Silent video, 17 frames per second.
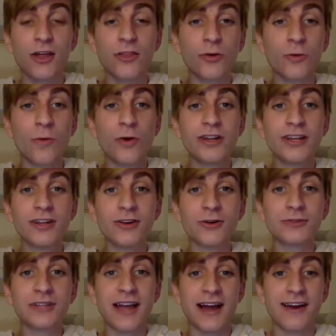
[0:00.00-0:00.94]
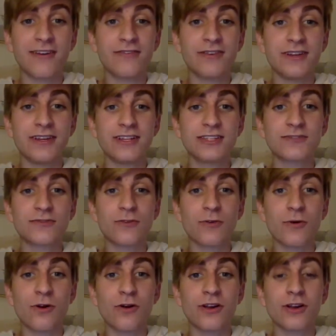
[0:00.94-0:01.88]
The One and Only Ivan is
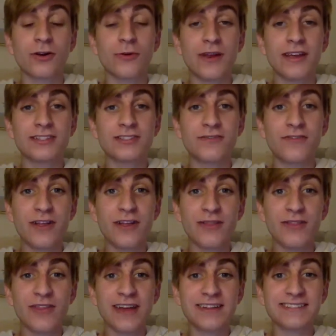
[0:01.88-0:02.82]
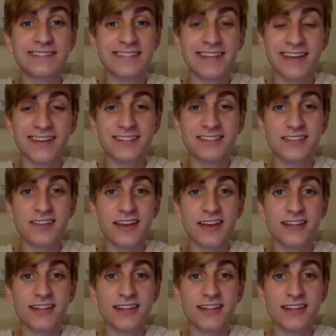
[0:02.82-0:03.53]
for grades fifth and sixth.